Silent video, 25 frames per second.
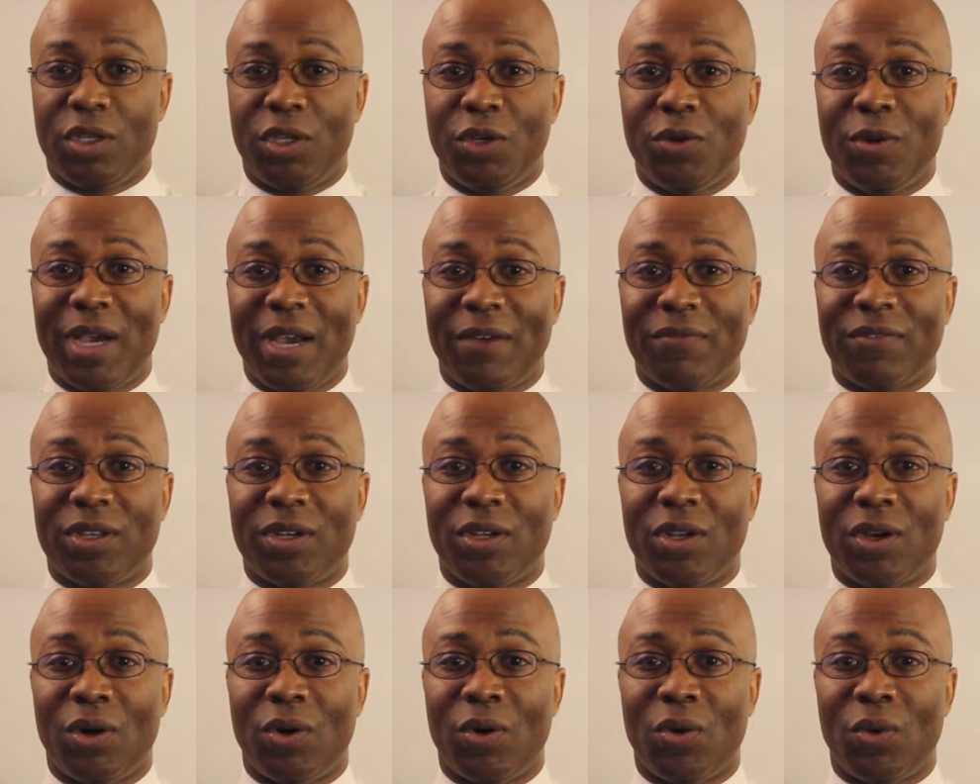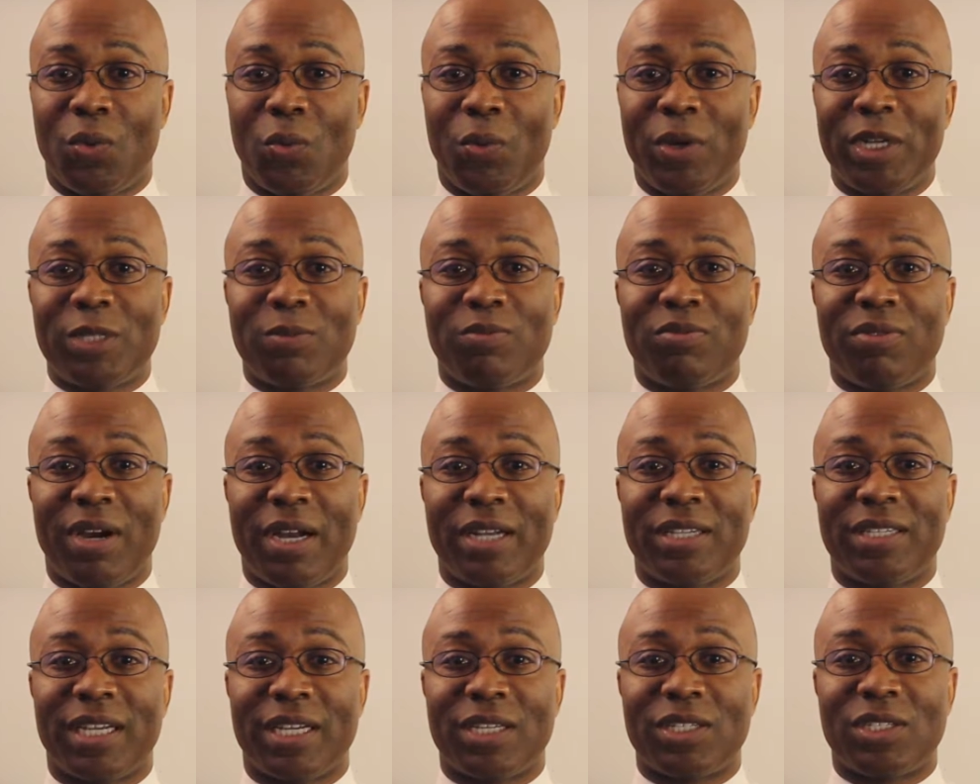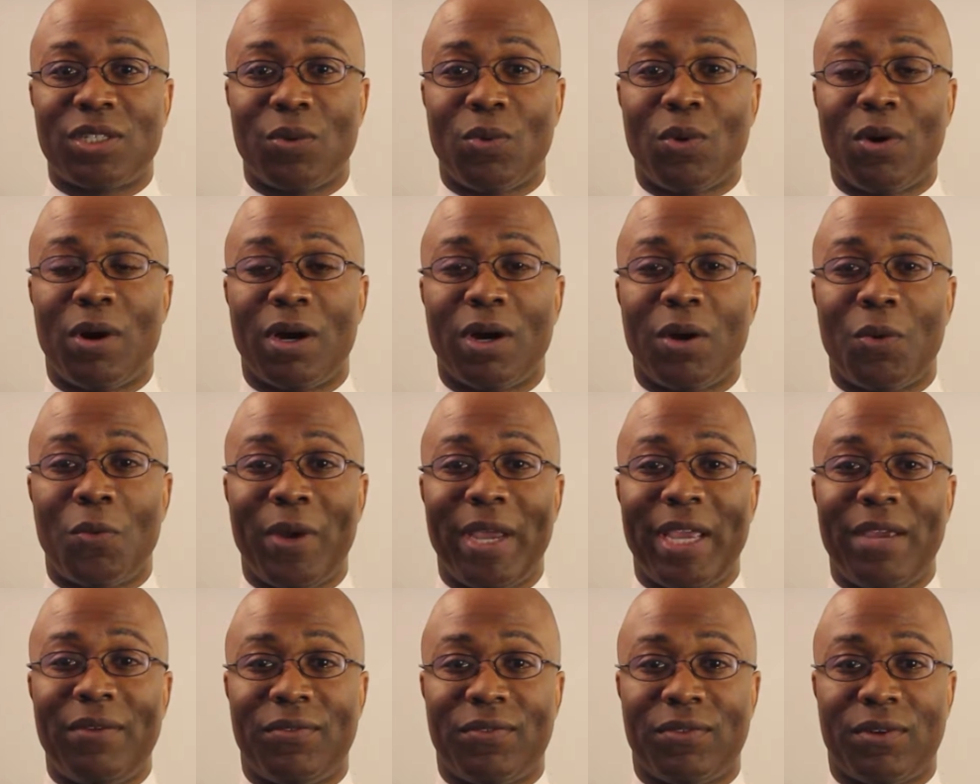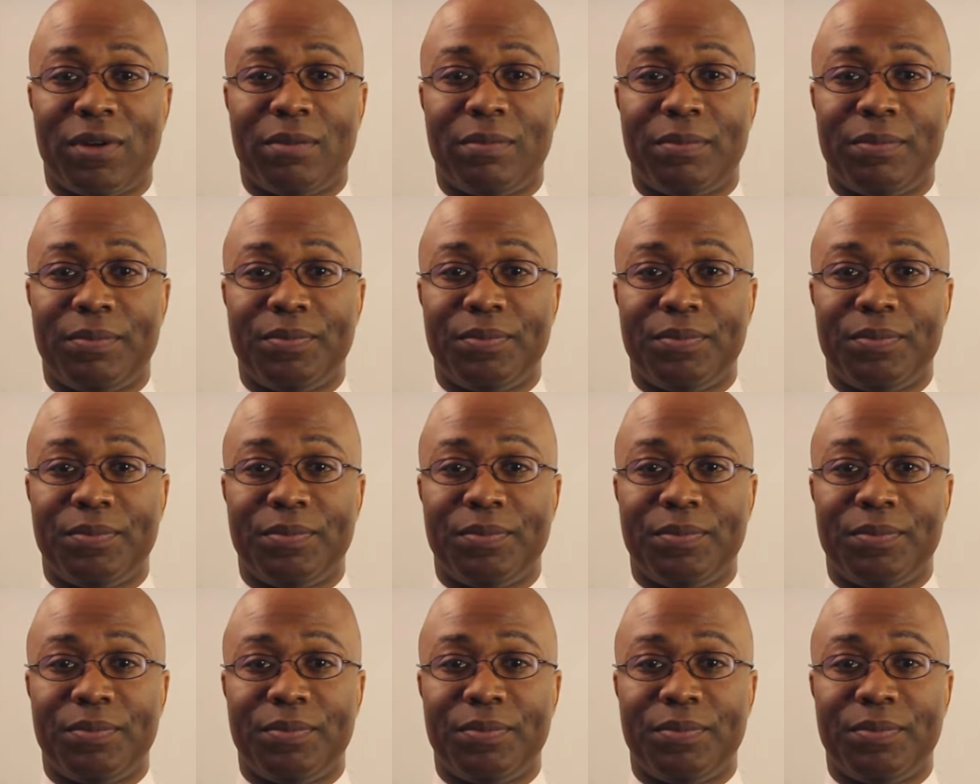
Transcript: You have to know which projects to walk away from.